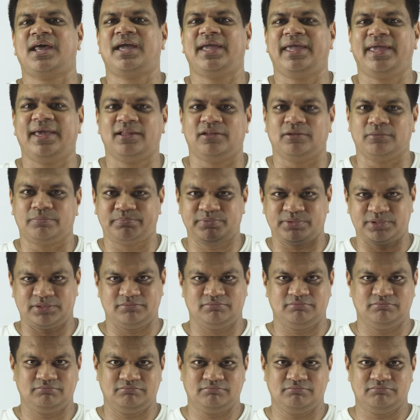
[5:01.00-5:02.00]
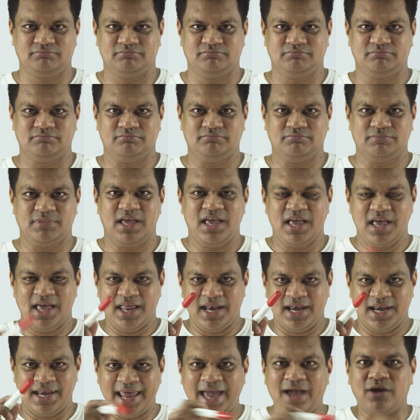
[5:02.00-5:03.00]
I help?"
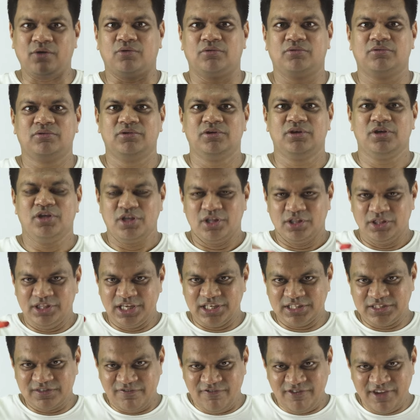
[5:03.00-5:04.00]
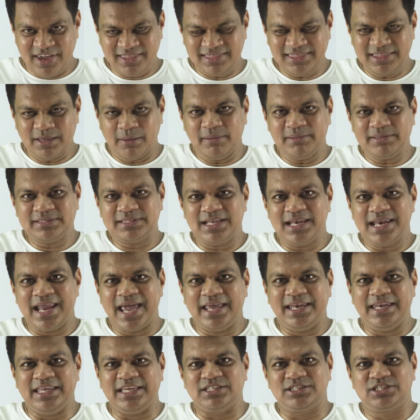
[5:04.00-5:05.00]
Now, this Vietnamese
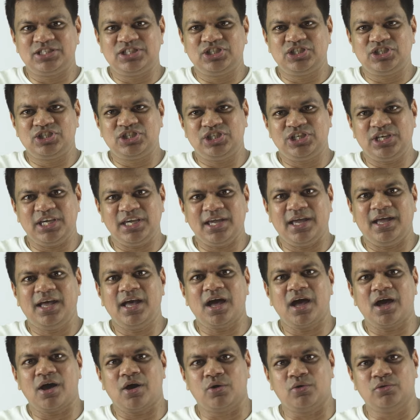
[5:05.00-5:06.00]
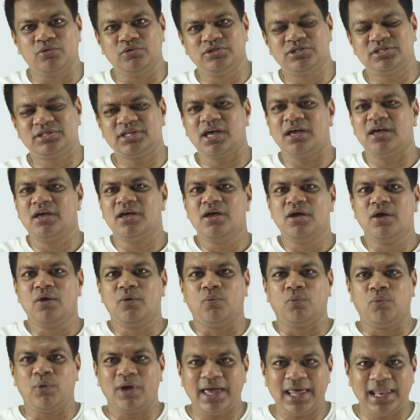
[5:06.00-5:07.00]
lady, she goes,
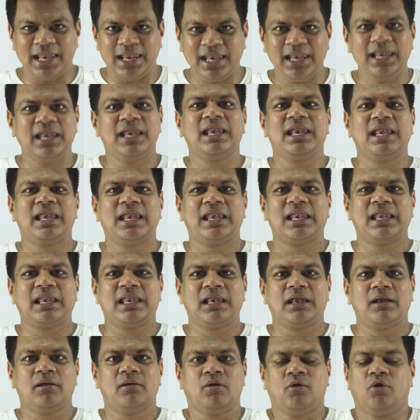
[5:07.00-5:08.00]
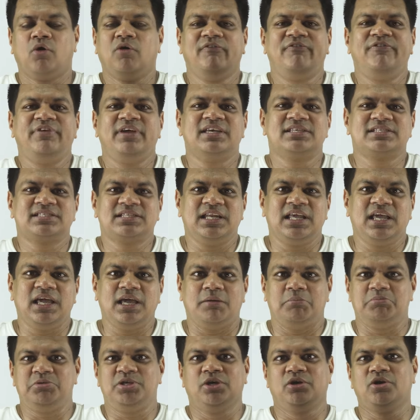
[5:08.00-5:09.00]
well,
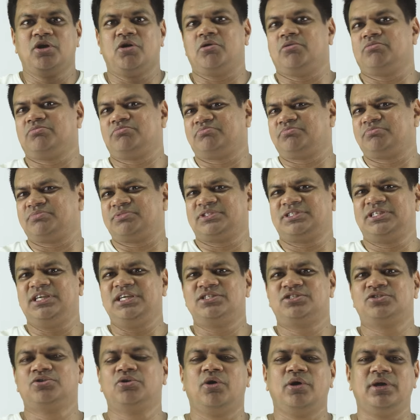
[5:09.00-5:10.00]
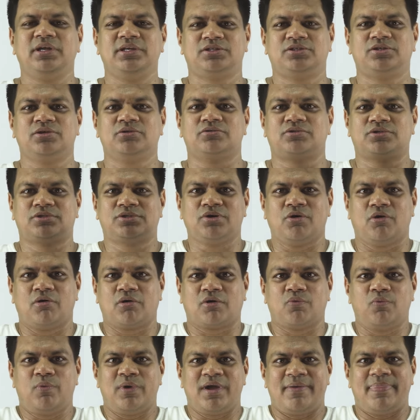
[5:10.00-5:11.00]
obviously, you know, she's going to
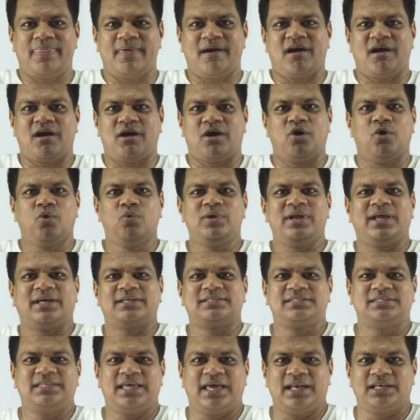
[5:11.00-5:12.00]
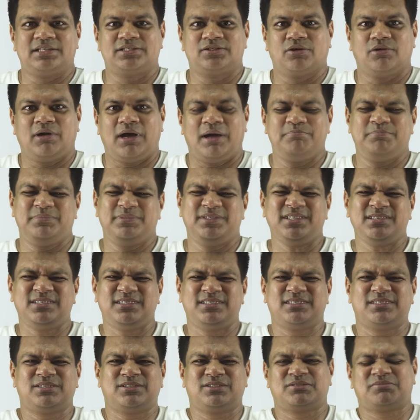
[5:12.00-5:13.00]
talk with her own accent. So I'm
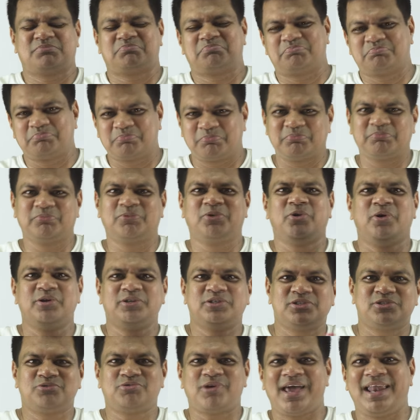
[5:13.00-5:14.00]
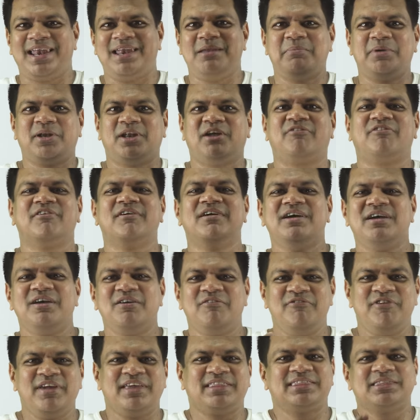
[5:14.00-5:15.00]
just going to try a little bit of
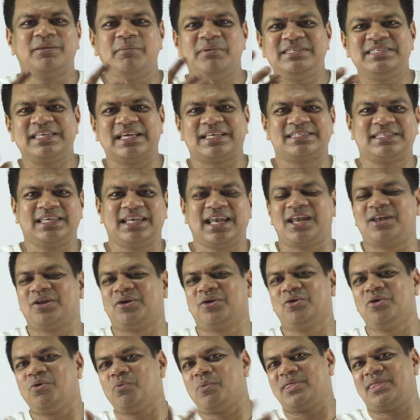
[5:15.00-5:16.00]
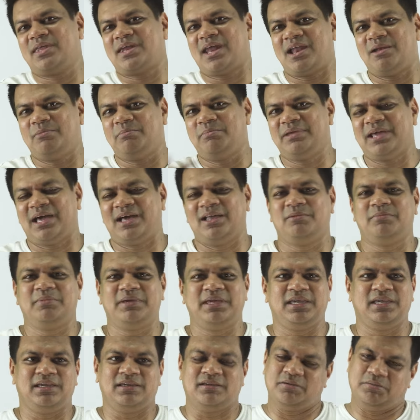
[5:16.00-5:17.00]
Vietnamese accent. I don't know whether I'll
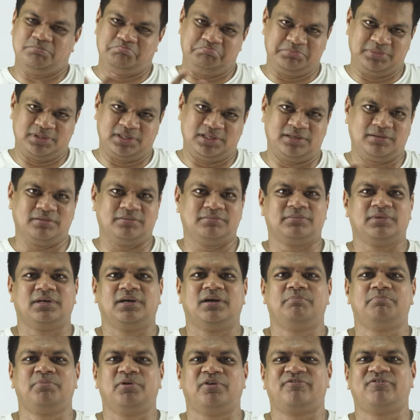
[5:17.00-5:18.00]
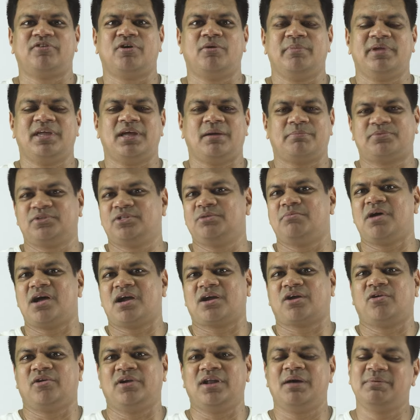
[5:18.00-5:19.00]
be performing up to the
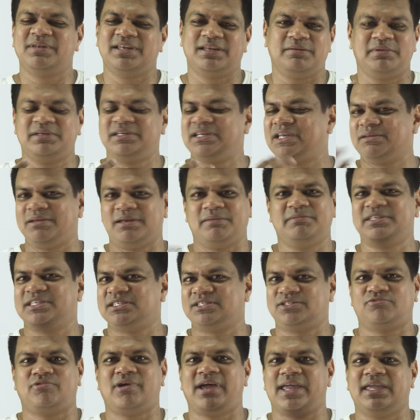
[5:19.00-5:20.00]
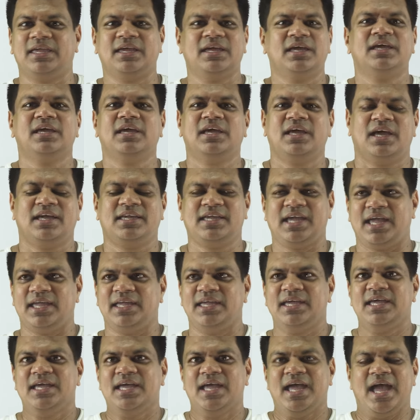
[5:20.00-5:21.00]
mark or not, but let me just try.
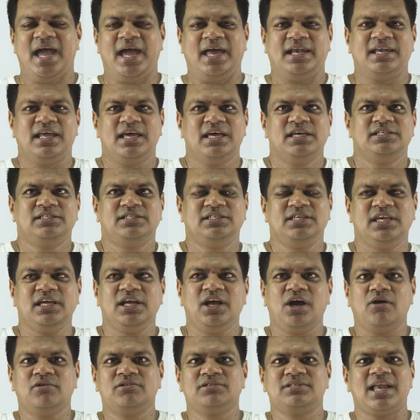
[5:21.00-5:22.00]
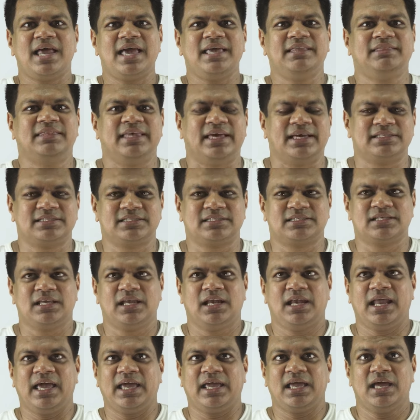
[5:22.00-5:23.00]
Okay, and she goes like this,
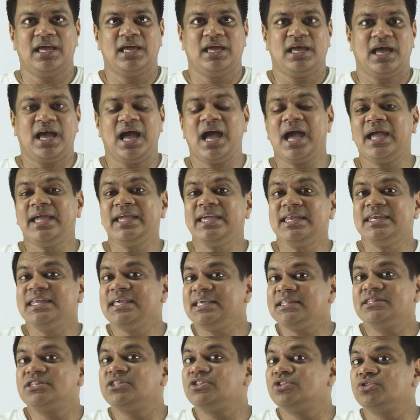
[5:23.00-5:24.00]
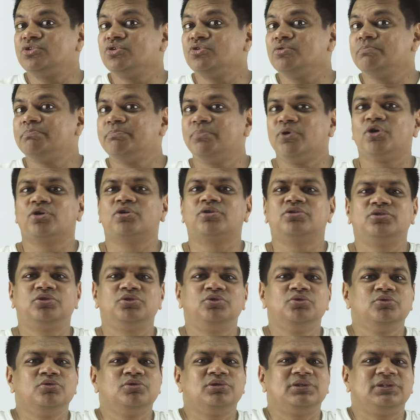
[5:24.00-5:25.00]
like, I need to book
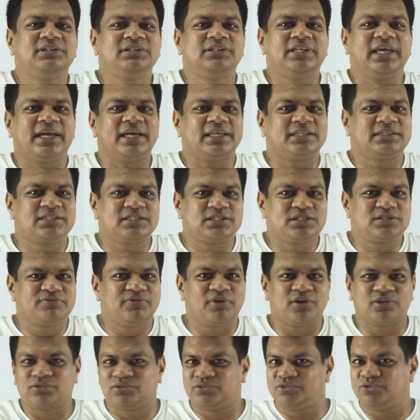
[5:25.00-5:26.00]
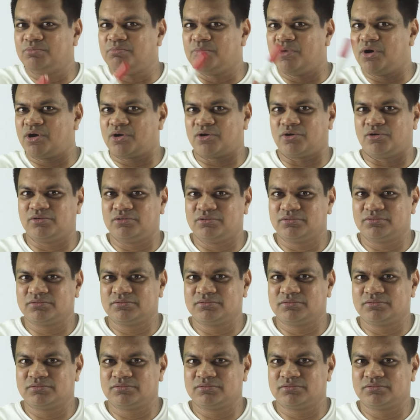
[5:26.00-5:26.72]
2 tickets for tomorrow.